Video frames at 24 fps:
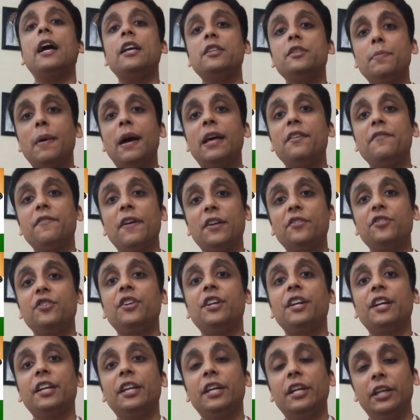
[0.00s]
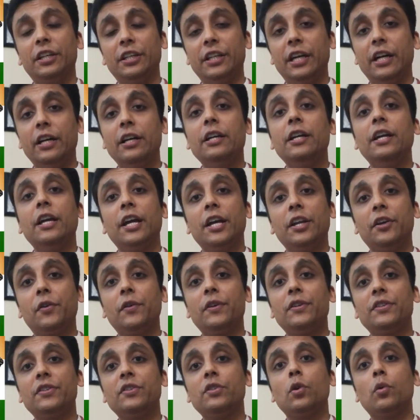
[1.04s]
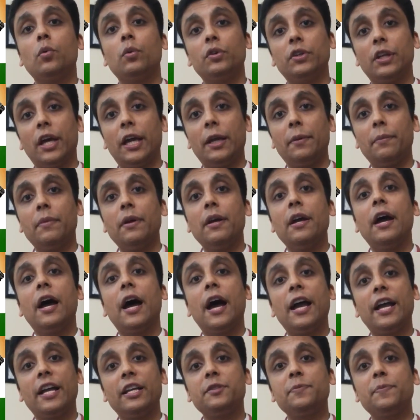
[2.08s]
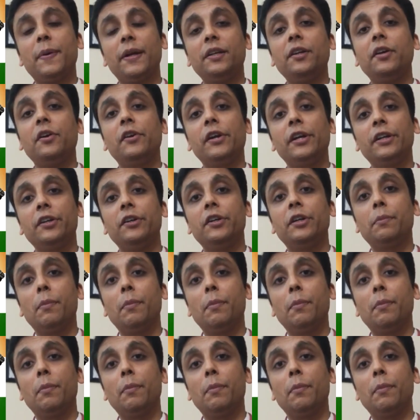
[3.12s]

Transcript: As manufacturing in India increases over time, I expect a greater